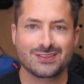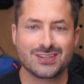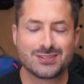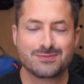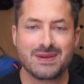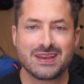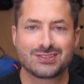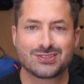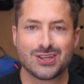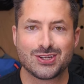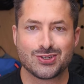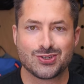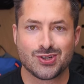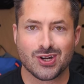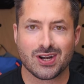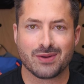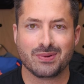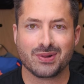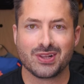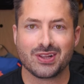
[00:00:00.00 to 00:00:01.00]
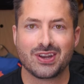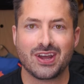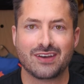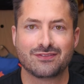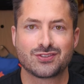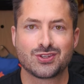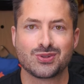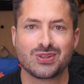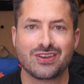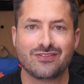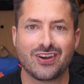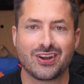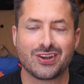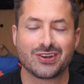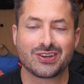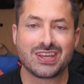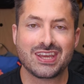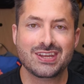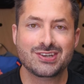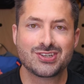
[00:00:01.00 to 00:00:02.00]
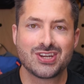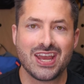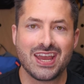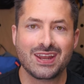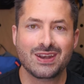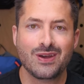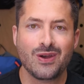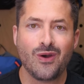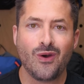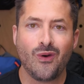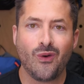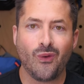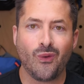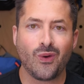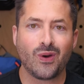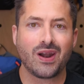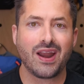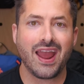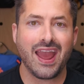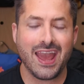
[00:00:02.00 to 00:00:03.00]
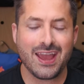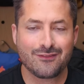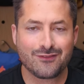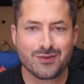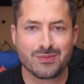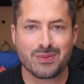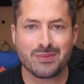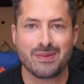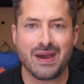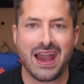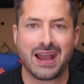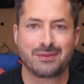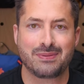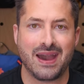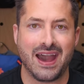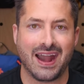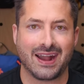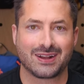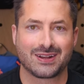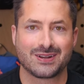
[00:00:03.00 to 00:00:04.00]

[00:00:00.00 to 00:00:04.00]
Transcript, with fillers: This makes it durable enough to leave on your keychain or hang from a backpack.